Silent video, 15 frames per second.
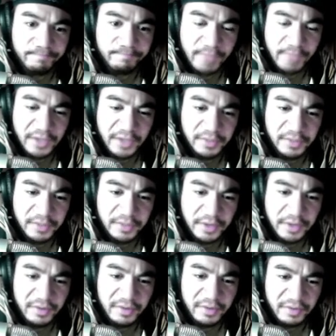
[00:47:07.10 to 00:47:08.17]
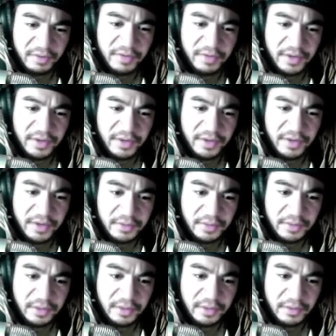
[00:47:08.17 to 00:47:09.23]
Actually, I'm going to do a third video, so I'm going to
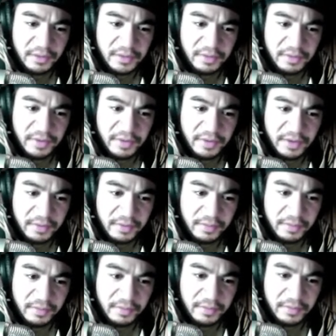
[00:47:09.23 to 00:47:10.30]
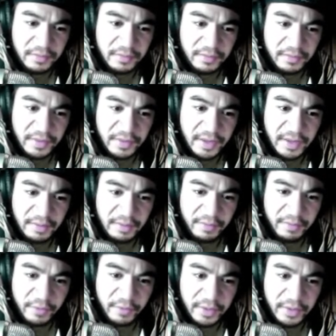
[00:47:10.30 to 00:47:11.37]
close the video with that
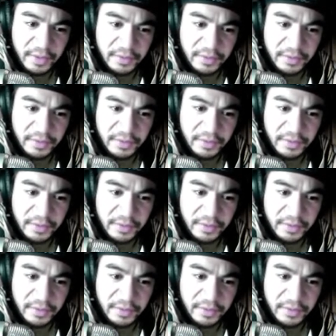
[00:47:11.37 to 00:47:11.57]
before I do